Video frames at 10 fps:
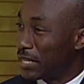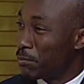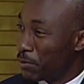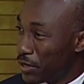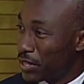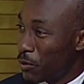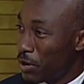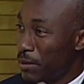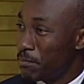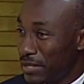to put it that
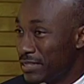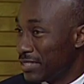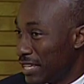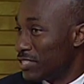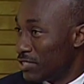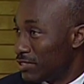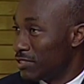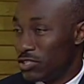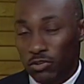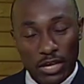way, but that's
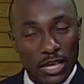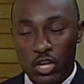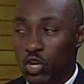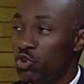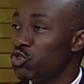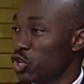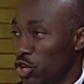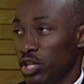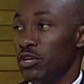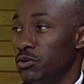generally a huge
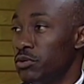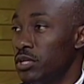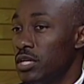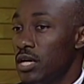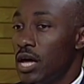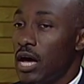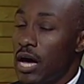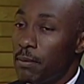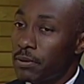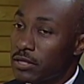clue
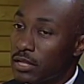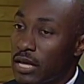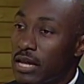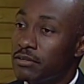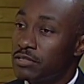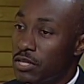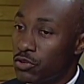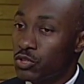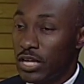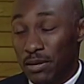because a lot of
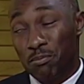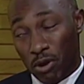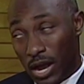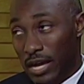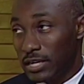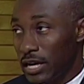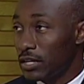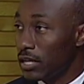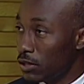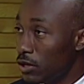seniors take pride in how
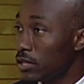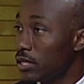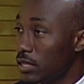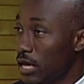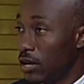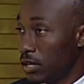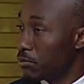they look and how they